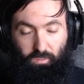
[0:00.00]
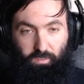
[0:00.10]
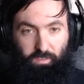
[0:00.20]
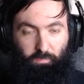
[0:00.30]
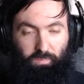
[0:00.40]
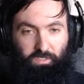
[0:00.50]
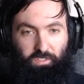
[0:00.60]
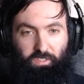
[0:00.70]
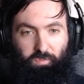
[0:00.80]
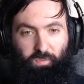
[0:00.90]
You
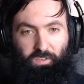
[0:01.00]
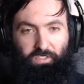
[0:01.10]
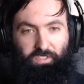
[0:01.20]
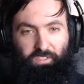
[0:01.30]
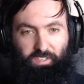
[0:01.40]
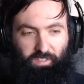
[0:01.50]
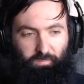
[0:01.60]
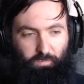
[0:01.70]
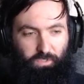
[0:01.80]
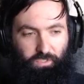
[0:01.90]
missed the first
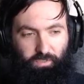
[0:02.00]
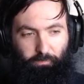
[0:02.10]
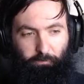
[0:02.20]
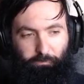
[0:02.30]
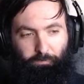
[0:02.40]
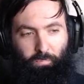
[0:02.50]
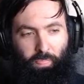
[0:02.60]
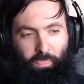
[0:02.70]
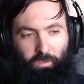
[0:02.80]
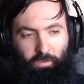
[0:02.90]
attempt.
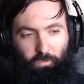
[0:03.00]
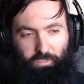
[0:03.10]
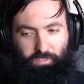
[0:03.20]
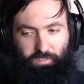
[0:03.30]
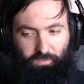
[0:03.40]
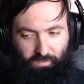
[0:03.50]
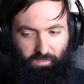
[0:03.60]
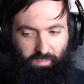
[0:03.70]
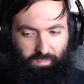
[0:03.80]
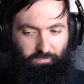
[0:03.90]
We're still
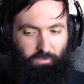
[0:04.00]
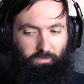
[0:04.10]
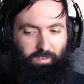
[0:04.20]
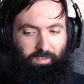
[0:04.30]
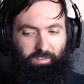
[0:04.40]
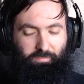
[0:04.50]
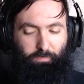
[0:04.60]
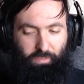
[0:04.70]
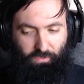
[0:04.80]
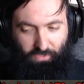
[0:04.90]
alive. We ran out of
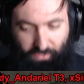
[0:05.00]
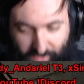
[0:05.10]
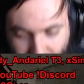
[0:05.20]
potions,